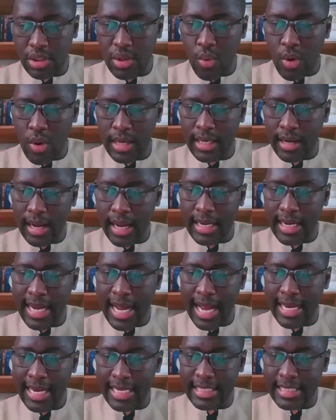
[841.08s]
to what
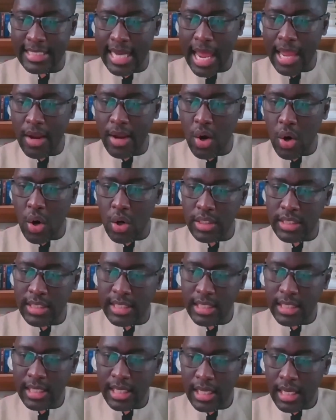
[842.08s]
Radhika Desai
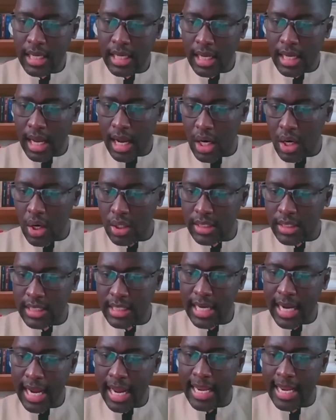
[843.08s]
calls, quote,
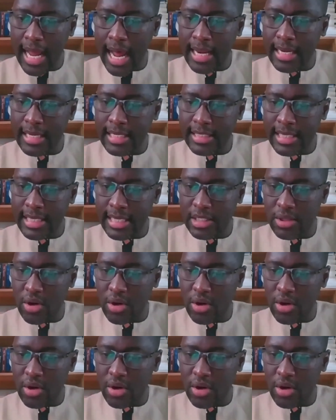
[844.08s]
an analysis